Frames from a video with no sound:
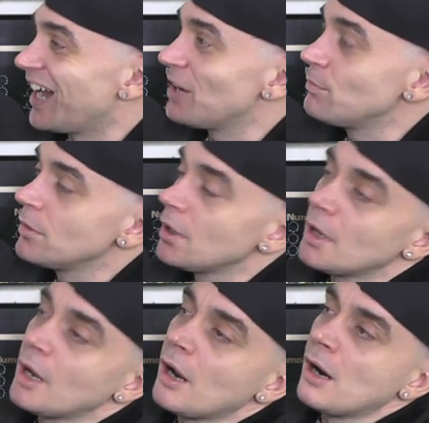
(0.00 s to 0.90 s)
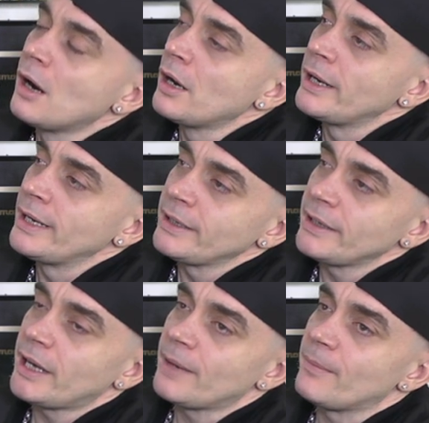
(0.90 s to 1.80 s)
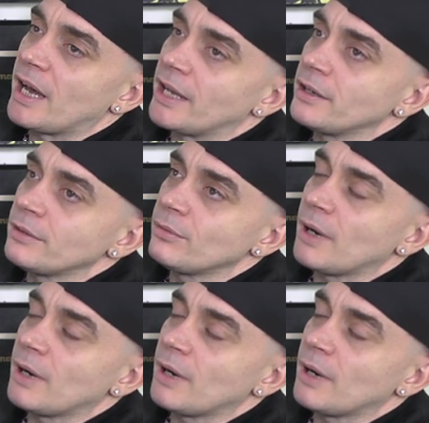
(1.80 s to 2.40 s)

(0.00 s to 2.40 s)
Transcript: Um, yeah, man.